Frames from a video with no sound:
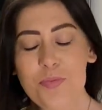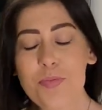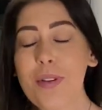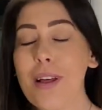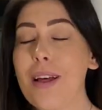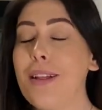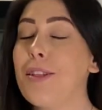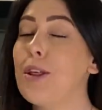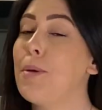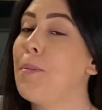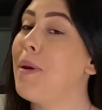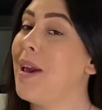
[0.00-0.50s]

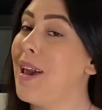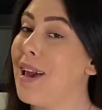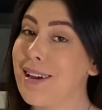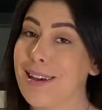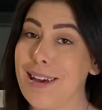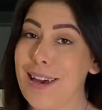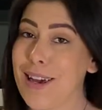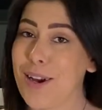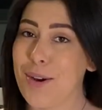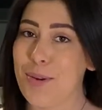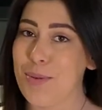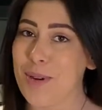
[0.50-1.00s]
The
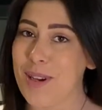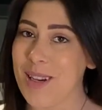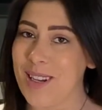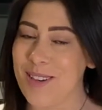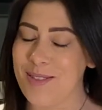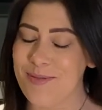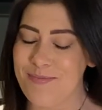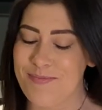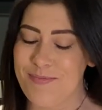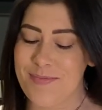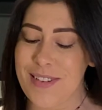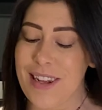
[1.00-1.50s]
pancake queen
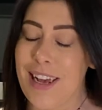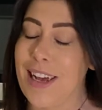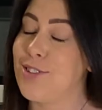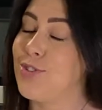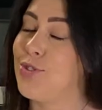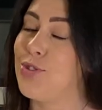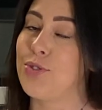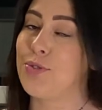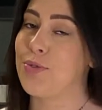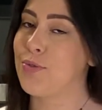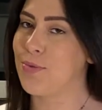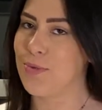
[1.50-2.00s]
has
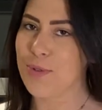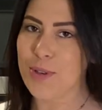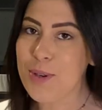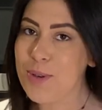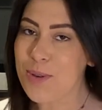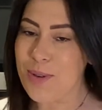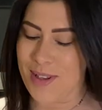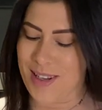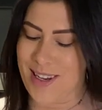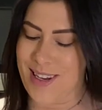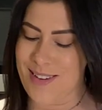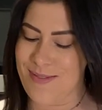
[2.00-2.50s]

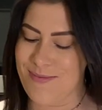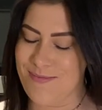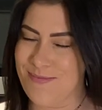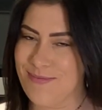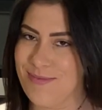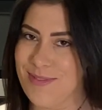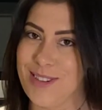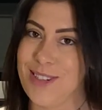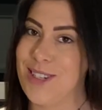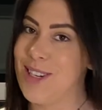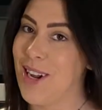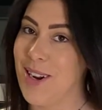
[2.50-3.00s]
truly
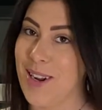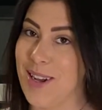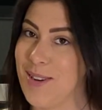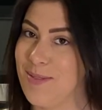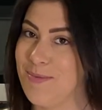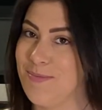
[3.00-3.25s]
done it.